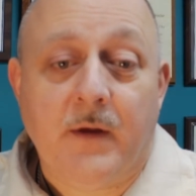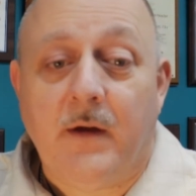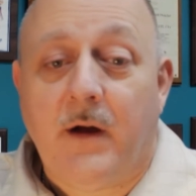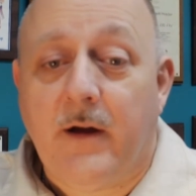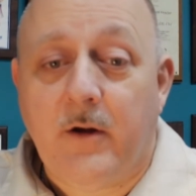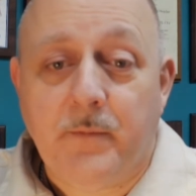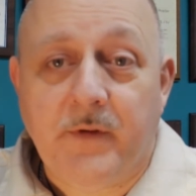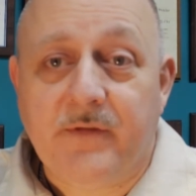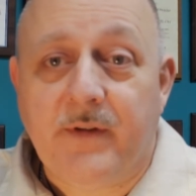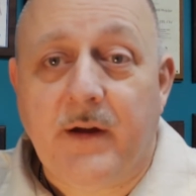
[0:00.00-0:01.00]
I hope
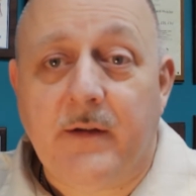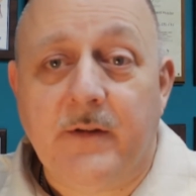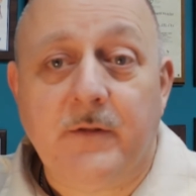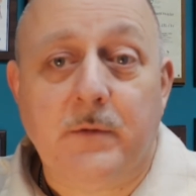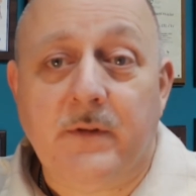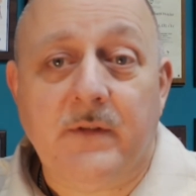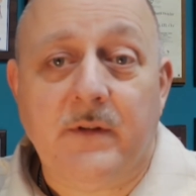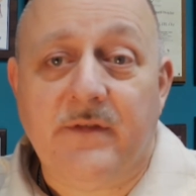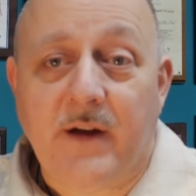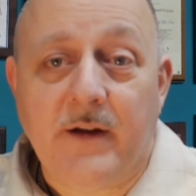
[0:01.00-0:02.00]
this was
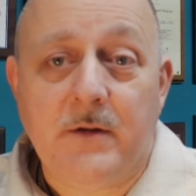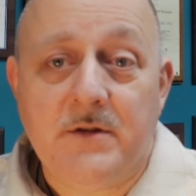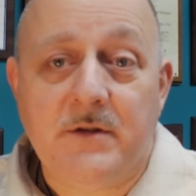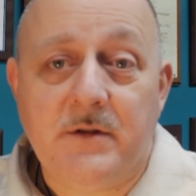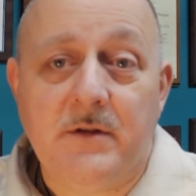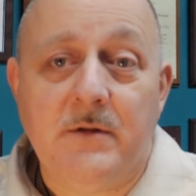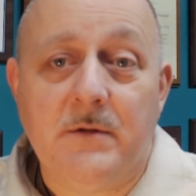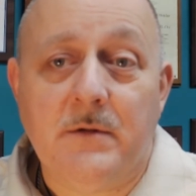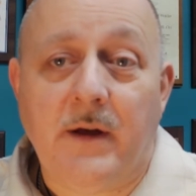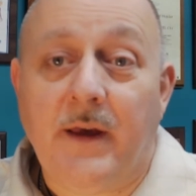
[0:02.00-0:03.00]
of value to
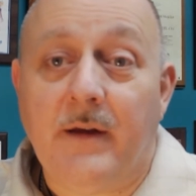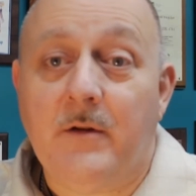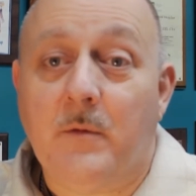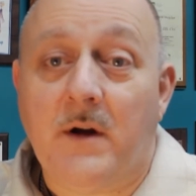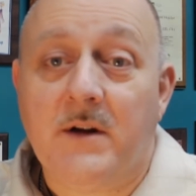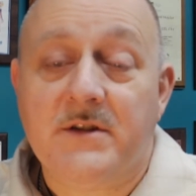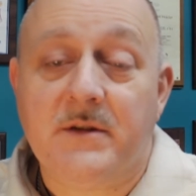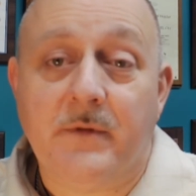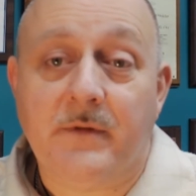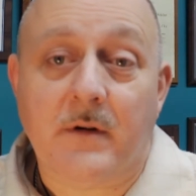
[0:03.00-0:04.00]
you, and you'll watch
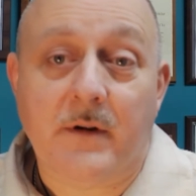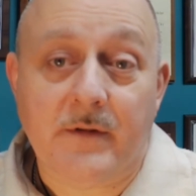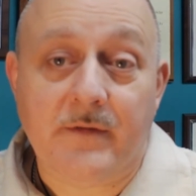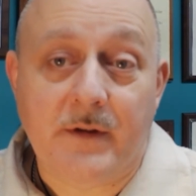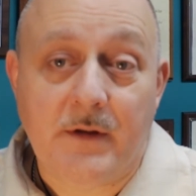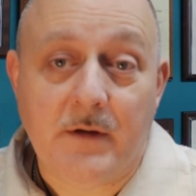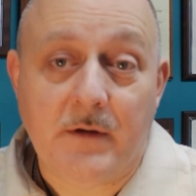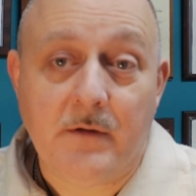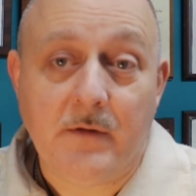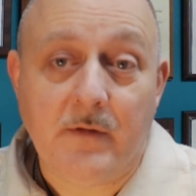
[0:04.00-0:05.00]
some of our other
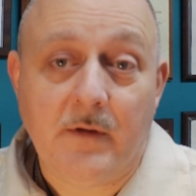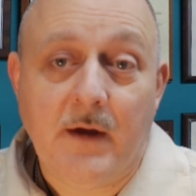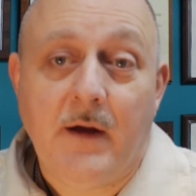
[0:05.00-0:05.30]
videos.